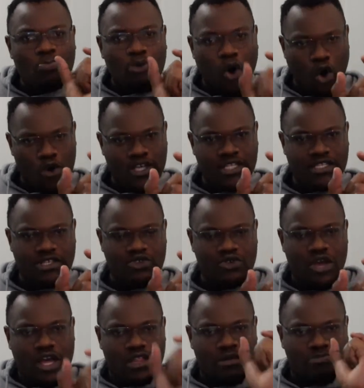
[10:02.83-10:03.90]
points,
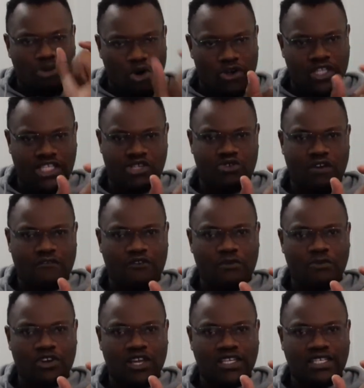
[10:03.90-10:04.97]
the points you are
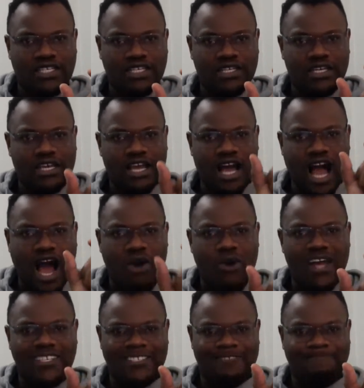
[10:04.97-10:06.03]
formulating are
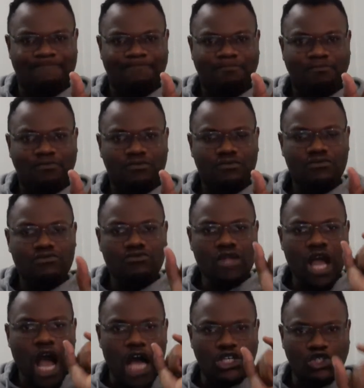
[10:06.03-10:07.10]
what?
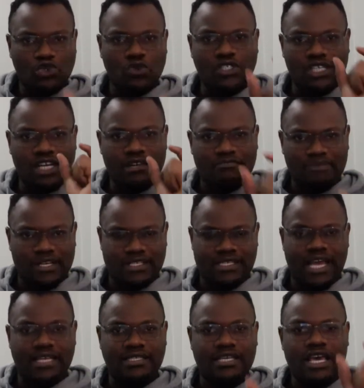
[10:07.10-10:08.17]
Are short and
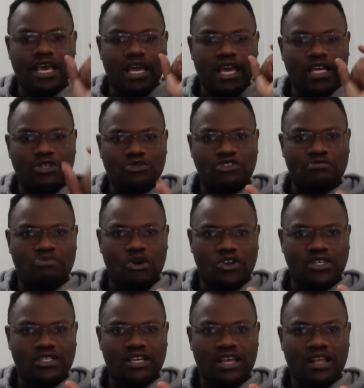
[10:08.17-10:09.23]
precise and to the
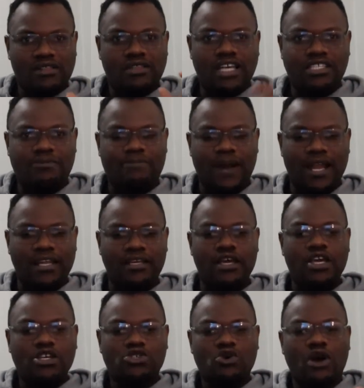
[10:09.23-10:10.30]
point. That's planning.
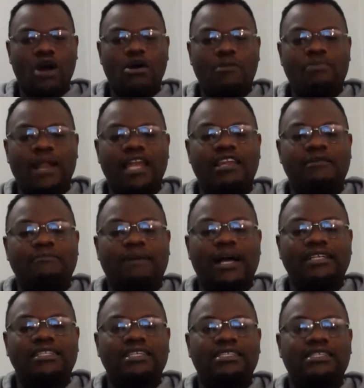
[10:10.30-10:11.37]
So our planning
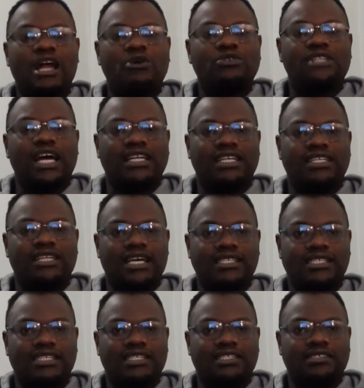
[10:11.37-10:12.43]
part is now done and
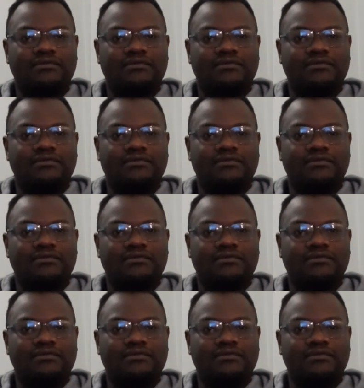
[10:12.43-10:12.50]
dusted.